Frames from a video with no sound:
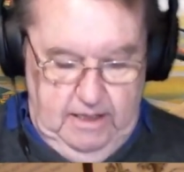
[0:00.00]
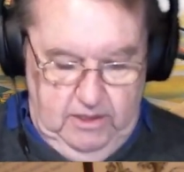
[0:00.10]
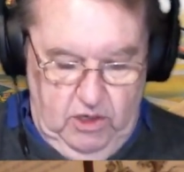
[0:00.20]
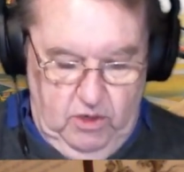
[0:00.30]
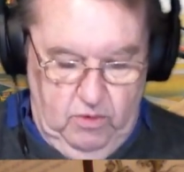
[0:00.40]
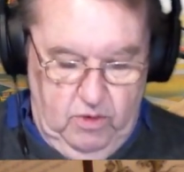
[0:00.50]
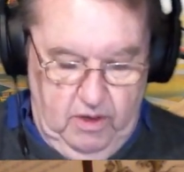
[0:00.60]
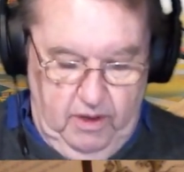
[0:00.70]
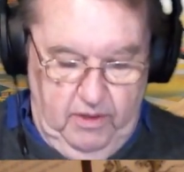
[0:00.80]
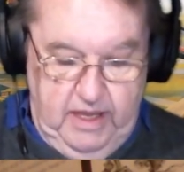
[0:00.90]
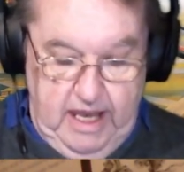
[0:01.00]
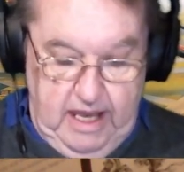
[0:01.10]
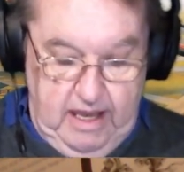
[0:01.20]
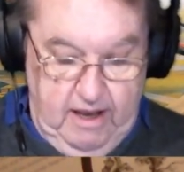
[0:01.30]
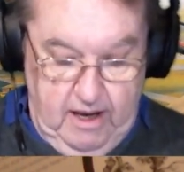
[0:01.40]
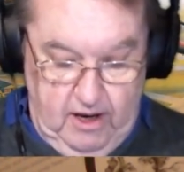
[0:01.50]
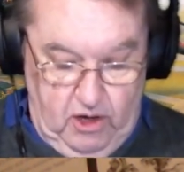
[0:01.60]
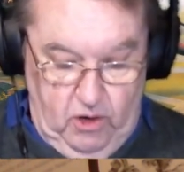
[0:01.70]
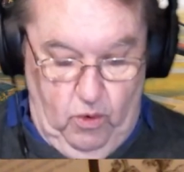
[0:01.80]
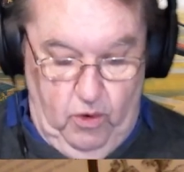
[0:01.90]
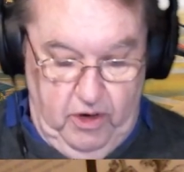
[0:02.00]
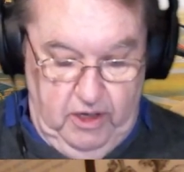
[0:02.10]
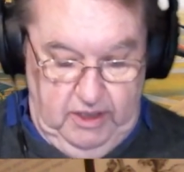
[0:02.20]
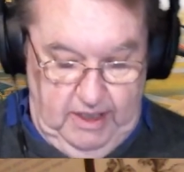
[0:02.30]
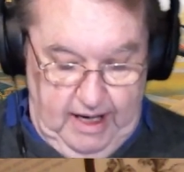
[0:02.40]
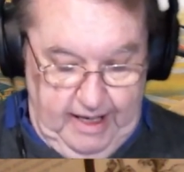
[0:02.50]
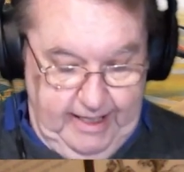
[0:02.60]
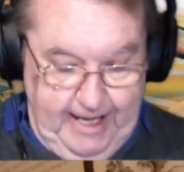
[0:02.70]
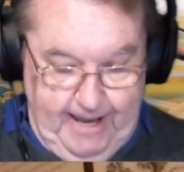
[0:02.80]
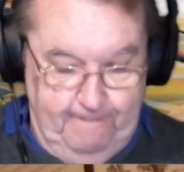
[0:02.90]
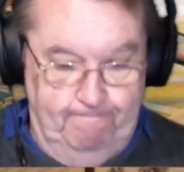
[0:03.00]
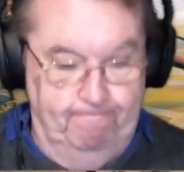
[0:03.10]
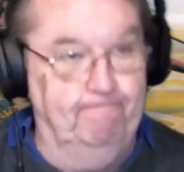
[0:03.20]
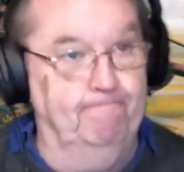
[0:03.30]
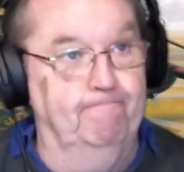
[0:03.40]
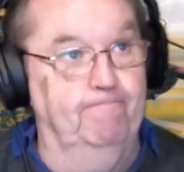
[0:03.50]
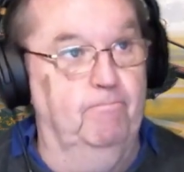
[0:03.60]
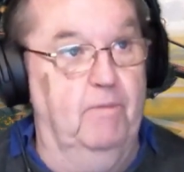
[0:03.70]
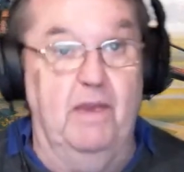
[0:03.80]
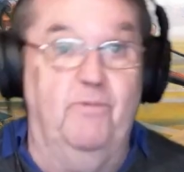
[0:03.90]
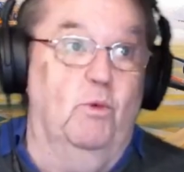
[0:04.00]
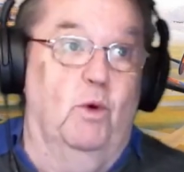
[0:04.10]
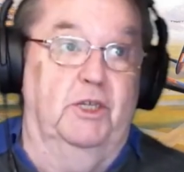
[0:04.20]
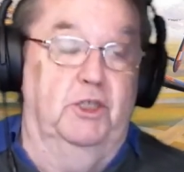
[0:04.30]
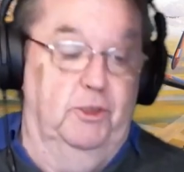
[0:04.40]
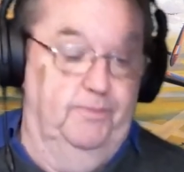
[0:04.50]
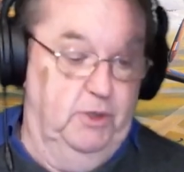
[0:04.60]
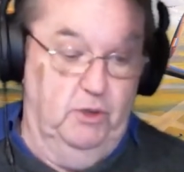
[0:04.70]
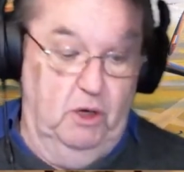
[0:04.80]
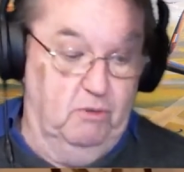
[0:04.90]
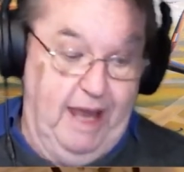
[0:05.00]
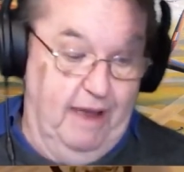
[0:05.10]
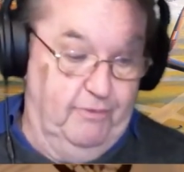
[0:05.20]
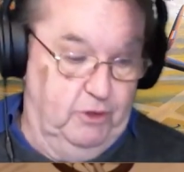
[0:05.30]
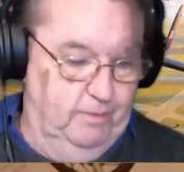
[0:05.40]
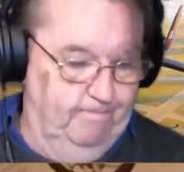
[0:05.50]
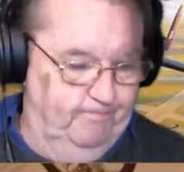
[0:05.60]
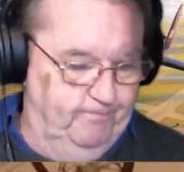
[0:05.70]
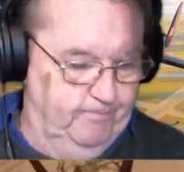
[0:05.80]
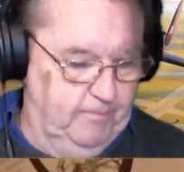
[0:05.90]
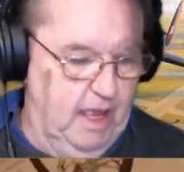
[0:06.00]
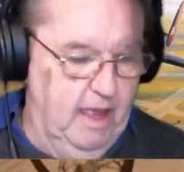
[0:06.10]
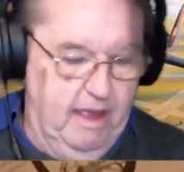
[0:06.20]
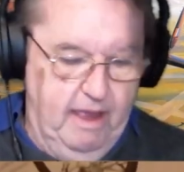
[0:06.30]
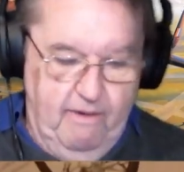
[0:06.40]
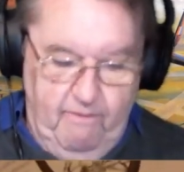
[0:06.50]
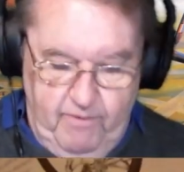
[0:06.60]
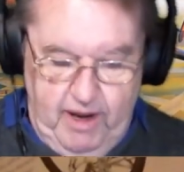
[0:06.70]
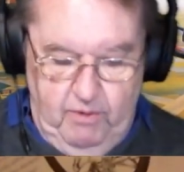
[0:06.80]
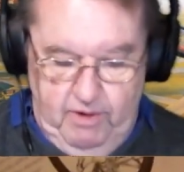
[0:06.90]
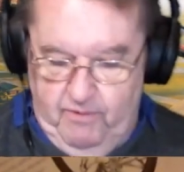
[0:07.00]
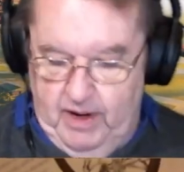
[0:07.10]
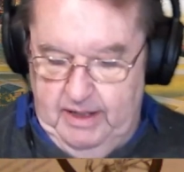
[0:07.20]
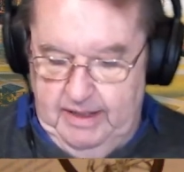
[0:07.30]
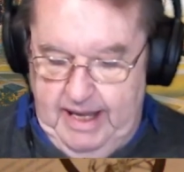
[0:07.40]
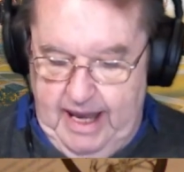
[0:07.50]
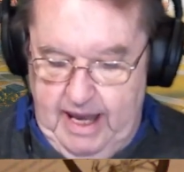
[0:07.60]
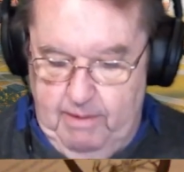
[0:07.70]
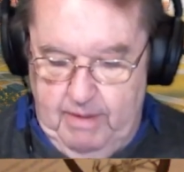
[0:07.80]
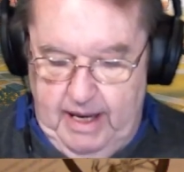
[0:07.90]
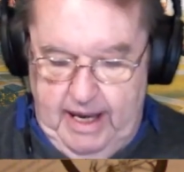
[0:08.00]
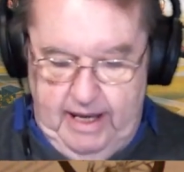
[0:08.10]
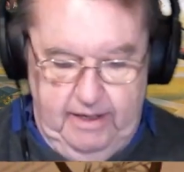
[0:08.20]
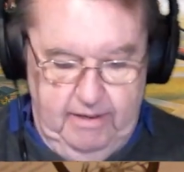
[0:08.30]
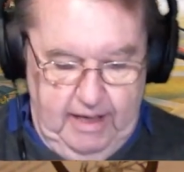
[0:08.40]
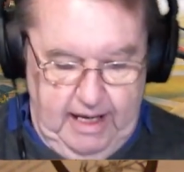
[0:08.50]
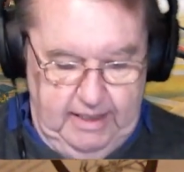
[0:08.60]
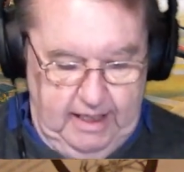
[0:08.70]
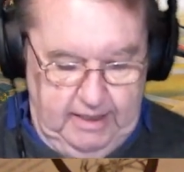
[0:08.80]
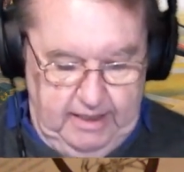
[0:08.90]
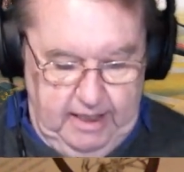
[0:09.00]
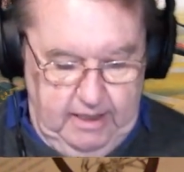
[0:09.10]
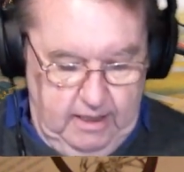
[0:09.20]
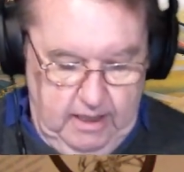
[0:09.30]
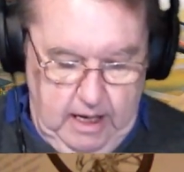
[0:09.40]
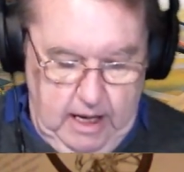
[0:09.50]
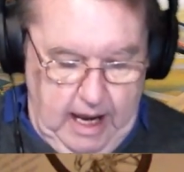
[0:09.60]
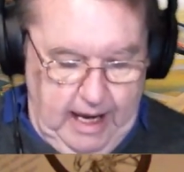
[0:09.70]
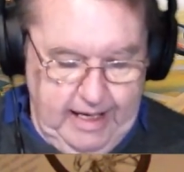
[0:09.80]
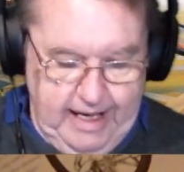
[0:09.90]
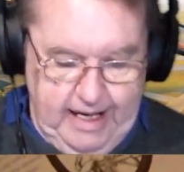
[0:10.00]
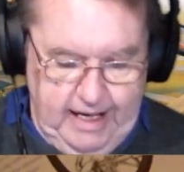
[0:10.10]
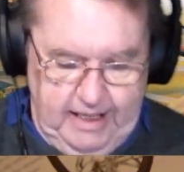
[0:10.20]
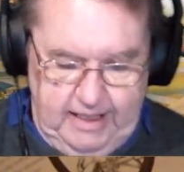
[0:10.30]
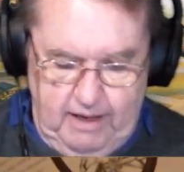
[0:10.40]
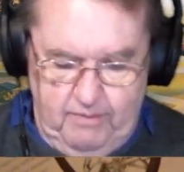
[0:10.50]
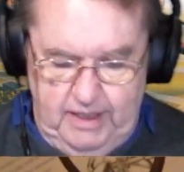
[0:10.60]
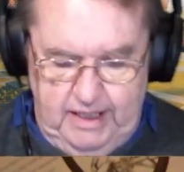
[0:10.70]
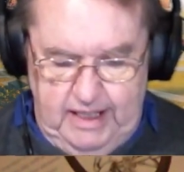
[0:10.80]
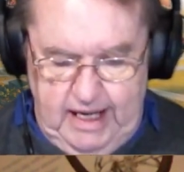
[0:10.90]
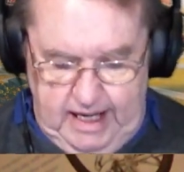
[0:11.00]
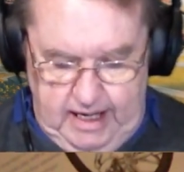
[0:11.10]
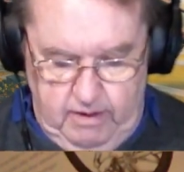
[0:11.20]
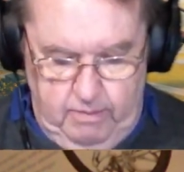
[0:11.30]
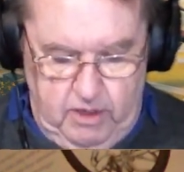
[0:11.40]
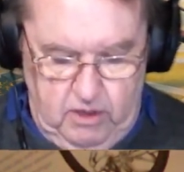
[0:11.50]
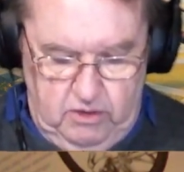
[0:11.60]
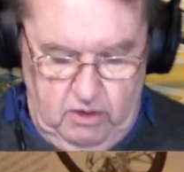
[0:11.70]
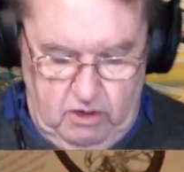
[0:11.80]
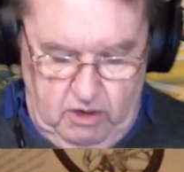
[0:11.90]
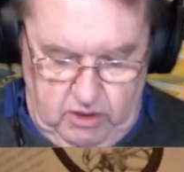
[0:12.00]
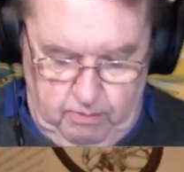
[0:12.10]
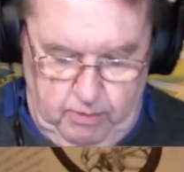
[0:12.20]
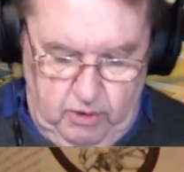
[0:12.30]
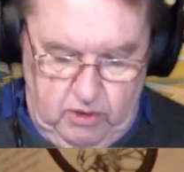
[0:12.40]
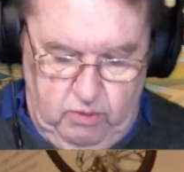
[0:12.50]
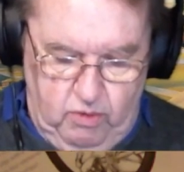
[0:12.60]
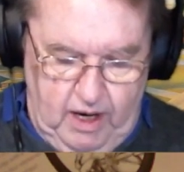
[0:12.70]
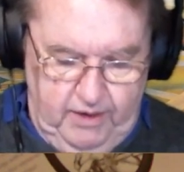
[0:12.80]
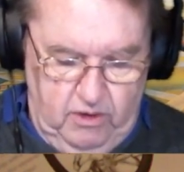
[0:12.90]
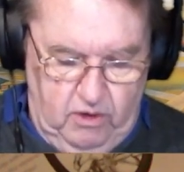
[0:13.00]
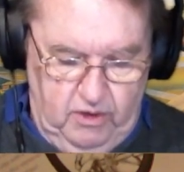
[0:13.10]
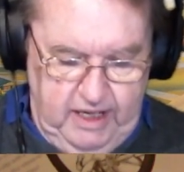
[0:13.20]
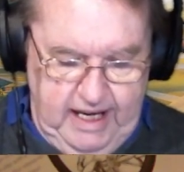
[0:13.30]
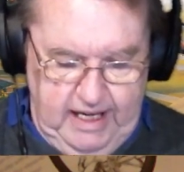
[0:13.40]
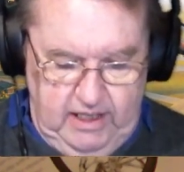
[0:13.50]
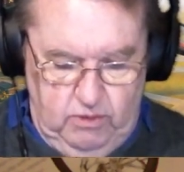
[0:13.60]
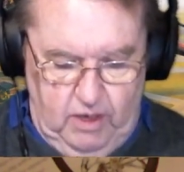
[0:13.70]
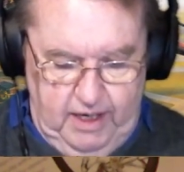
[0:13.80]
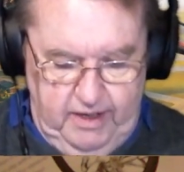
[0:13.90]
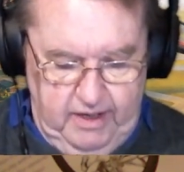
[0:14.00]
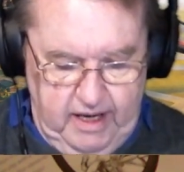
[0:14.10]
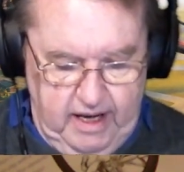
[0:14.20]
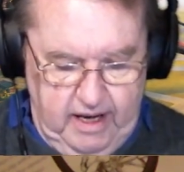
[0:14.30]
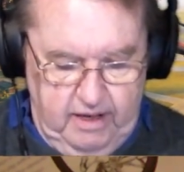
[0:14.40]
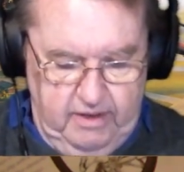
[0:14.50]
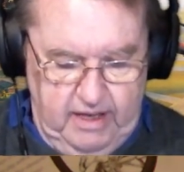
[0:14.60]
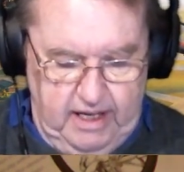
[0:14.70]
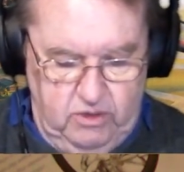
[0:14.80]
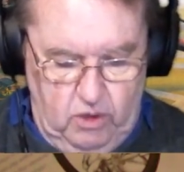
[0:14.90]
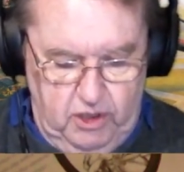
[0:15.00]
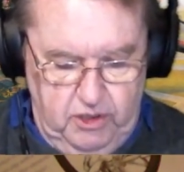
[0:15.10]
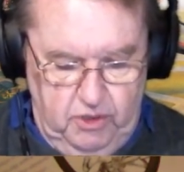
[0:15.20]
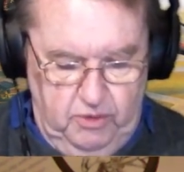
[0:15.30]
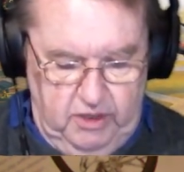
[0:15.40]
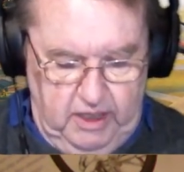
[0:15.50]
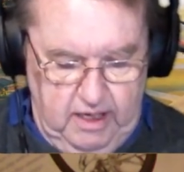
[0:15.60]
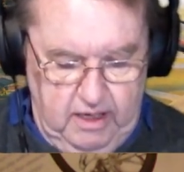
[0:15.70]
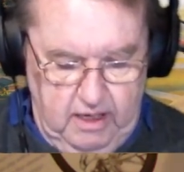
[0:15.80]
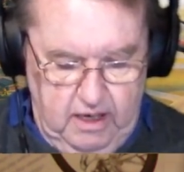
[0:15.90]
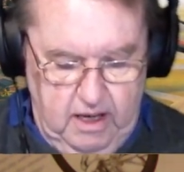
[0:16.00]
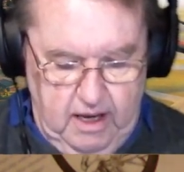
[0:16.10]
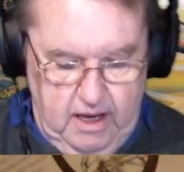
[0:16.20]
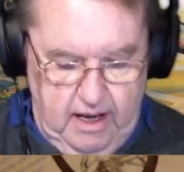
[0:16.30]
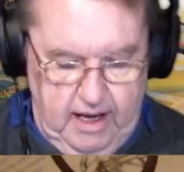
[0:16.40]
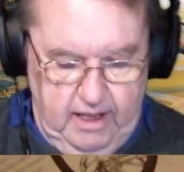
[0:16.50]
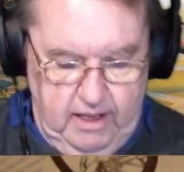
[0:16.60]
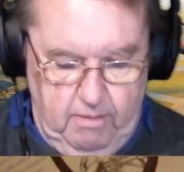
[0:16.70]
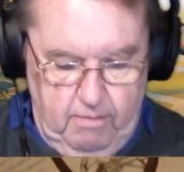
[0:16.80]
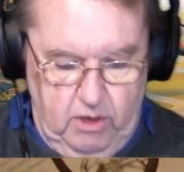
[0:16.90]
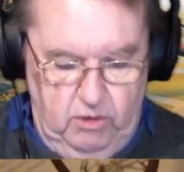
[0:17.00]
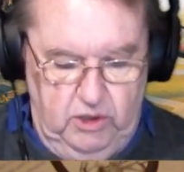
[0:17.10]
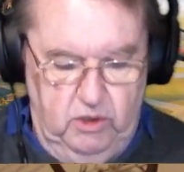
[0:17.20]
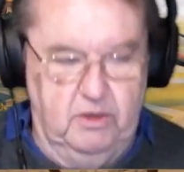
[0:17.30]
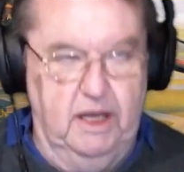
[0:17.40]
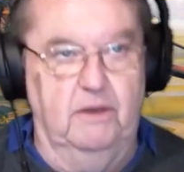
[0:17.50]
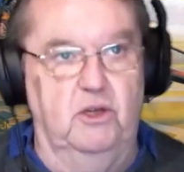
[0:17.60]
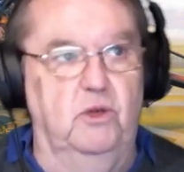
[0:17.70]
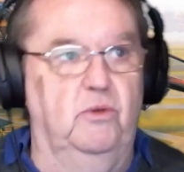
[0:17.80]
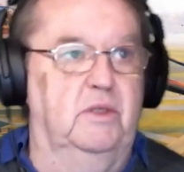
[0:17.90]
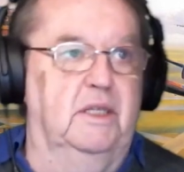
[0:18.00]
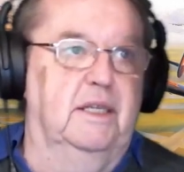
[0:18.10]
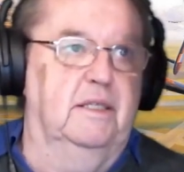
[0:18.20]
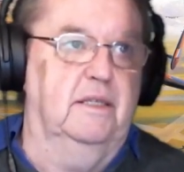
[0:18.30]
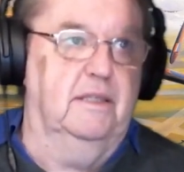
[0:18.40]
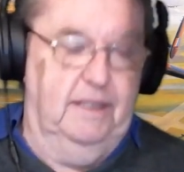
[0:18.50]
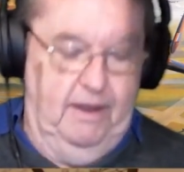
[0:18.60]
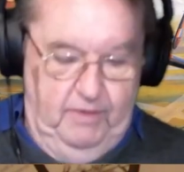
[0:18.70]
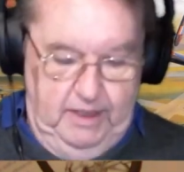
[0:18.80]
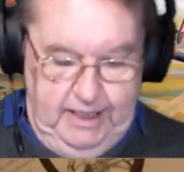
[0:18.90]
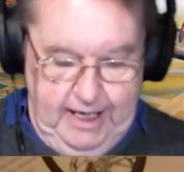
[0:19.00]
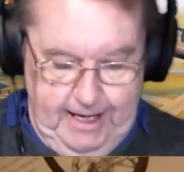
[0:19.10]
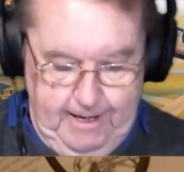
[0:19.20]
to the glorious idea. If you want to, you don't have to. Very fun game, and as I said, I needed 17 because you're going to put one on each one here that you are using, and the most you can use is 17.